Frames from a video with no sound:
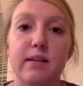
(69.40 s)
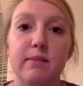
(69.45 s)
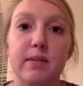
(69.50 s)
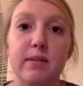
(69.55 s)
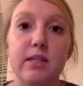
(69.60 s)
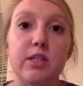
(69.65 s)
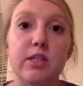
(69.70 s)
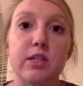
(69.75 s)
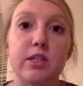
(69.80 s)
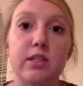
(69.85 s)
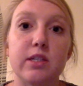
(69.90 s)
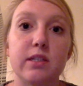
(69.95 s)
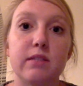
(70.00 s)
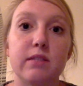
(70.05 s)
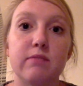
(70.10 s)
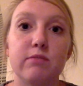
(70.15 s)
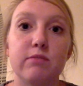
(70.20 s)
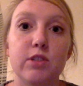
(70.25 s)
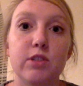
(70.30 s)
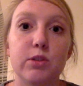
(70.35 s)
in just
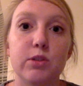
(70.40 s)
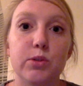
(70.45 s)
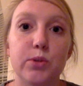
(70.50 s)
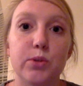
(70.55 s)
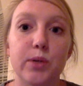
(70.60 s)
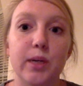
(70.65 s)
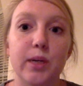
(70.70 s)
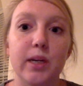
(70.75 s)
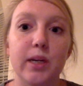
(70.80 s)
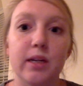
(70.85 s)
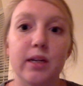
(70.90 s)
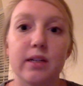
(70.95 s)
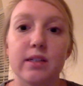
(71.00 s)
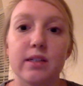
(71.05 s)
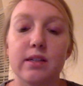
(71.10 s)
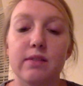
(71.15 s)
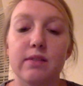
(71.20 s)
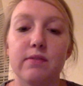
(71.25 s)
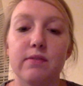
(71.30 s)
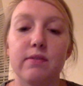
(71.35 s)
2 short years
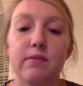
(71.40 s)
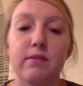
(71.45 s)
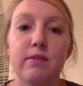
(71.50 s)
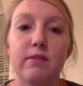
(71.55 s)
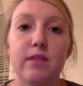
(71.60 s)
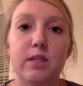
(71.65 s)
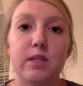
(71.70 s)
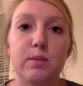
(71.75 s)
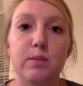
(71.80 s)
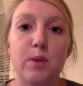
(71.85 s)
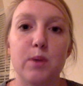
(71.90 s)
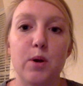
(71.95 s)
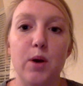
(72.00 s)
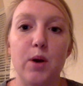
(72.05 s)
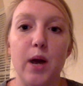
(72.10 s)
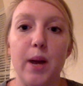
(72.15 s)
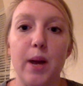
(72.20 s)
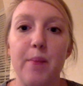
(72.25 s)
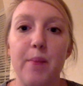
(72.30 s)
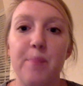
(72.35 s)
of this
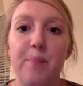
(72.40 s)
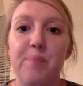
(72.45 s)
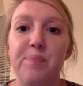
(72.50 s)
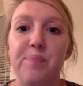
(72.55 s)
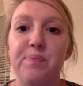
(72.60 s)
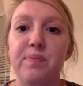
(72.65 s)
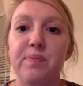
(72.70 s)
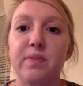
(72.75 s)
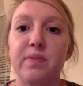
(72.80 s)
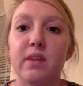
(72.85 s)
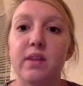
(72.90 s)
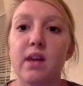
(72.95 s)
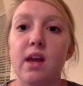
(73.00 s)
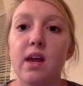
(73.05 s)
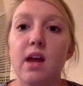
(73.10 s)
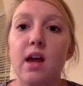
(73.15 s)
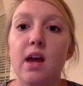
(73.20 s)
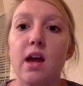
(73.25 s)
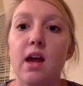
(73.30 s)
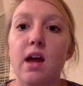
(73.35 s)
program.
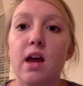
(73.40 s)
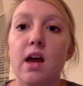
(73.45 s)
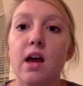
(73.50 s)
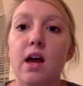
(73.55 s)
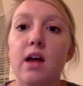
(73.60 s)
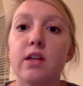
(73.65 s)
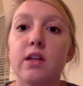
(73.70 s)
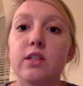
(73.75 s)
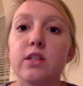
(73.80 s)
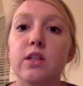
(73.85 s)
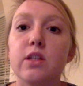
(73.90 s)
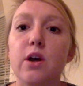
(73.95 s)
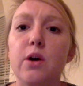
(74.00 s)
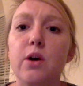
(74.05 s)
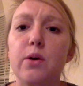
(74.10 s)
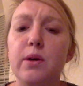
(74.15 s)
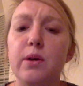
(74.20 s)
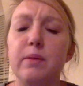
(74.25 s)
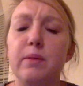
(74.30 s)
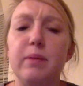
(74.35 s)

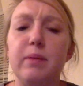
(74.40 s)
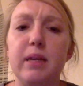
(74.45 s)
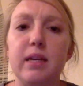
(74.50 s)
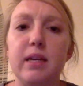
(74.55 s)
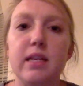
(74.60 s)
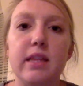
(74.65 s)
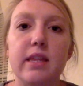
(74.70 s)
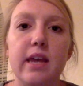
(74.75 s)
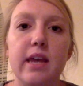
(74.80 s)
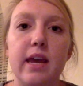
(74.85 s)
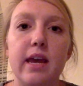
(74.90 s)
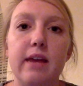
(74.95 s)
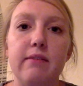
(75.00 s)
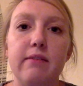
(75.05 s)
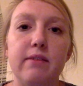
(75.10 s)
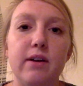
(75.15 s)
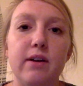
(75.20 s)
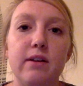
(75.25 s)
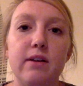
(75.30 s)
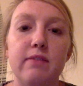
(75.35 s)
So in picking the 8
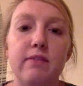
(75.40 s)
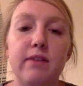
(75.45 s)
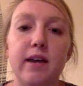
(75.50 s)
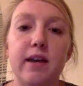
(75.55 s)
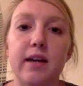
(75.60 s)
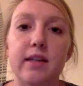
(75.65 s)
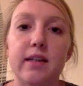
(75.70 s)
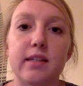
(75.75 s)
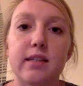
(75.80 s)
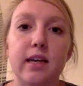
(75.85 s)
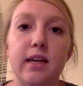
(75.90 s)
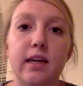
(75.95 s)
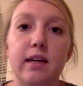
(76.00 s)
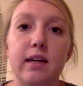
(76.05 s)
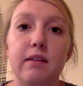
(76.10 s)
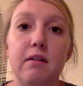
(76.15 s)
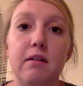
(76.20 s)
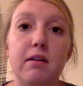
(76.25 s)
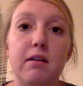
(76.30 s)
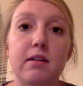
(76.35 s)
artifacts, I
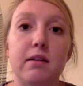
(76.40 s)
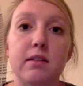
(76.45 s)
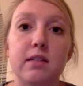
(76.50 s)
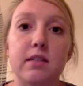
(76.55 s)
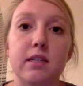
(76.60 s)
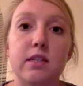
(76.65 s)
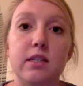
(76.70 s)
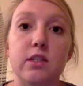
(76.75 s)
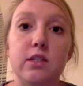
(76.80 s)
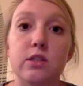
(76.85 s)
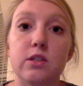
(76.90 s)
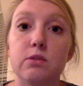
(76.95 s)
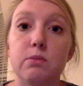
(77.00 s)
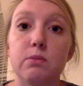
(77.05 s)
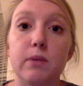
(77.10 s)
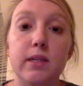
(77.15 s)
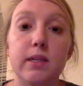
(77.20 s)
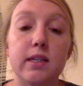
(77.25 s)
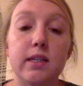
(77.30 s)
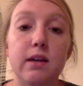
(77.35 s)
honestly just
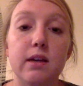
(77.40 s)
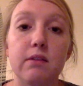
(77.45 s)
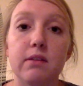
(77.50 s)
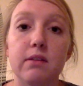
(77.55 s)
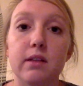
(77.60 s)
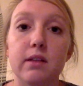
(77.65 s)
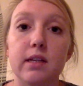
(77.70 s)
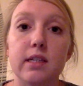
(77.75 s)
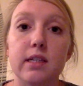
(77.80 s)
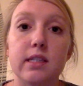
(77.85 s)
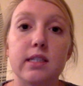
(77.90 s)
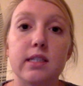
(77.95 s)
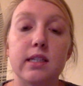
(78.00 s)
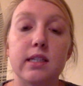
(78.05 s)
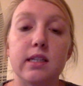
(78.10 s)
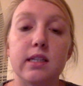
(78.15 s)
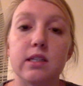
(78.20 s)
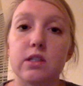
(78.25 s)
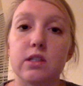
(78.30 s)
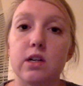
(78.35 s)
went down the list
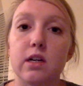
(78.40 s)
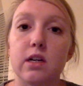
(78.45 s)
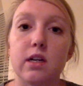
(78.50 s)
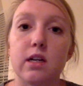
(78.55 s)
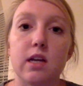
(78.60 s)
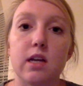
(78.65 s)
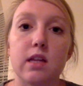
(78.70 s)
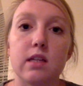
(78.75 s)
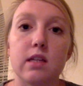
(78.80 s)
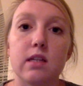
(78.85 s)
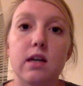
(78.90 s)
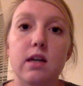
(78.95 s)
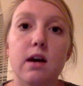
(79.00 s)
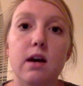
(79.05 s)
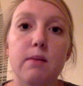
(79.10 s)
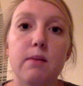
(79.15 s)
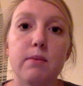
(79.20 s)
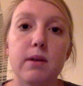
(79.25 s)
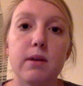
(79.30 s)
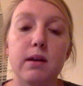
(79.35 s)
and started at the
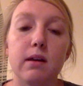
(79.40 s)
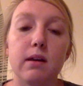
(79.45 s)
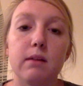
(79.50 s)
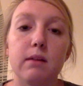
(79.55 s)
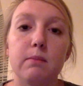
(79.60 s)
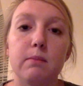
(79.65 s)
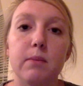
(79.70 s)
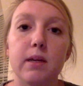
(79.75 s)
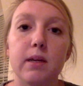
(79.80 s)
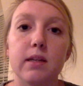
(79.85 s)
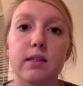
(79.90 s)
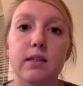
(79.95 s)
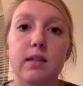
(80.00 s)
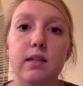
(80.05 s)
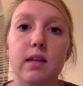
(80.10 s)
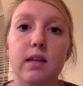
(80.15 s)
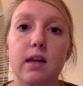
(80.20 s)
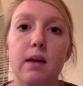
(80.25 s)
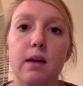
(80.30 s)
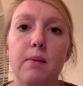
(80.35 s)
top and picked
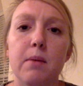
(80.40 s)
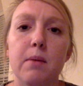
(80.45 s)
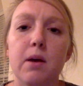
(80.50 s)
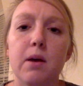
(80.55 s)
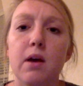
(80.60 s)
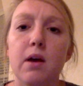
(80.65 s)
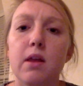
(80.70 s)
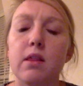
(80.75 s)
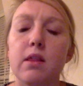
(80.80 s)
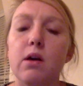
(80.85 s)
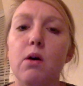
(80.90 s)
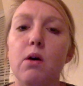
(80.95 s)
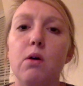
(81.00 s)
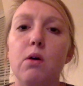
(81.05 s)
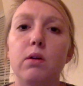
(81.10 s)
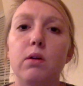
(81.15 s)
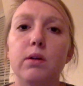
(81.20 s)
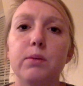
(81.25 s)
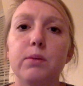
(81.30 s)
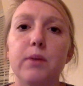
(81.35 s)
them. The
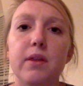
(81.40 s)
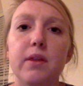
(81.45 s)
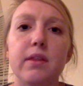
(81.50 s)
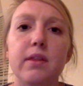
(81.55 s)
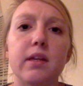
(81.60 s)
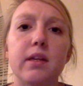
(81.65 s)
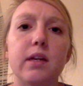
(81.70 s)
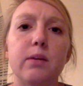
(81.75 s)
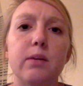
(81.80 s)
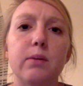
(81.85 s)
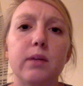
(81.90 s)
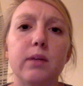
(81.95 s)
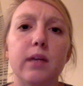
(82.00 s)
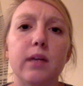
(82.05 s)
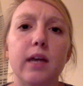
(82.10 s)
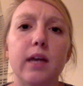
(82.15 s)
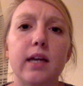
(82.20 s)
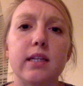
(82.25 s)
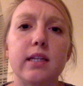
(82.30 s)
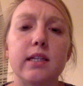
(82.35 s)
only one that I really
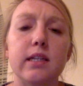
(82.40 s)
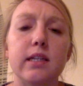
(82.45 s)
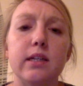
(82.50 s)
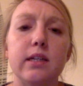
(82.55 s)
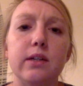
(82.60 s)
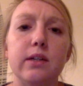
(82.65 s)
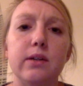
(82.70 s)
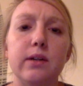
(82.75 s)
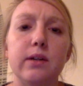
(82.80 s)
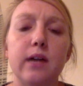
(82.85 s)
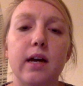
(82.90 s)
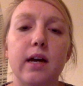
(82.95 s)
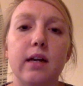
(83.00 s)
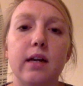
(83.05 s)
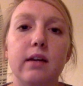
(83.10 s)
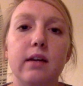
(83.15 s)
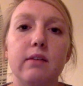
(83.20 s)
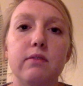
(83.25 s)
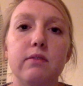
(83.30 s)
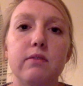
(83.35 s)
had to kind
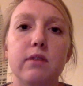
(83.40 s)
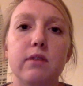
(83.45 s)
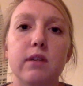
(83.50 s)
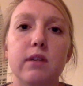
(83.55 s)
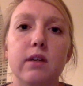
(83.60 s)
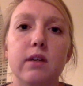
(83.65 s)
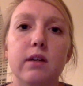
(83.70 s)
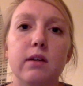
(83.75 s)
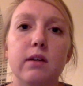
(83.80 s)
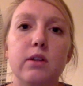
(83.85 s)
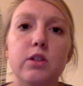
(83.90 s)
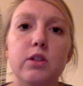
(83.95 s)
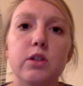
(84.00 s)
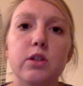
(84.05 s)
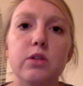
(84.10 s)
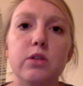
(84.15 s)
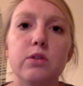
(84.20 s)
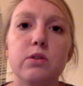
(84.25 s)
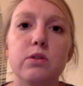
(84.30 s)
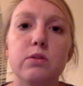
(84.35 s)
of
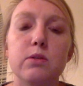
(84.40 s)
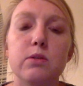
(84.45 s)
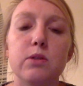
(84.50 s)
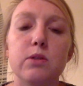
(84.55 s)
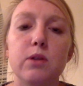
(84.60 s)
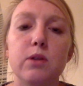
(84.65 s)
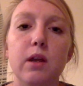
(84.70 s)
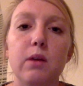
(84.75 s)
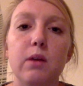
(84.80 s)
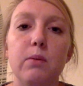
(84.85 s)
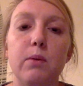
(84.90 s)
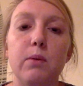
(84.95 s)
choose between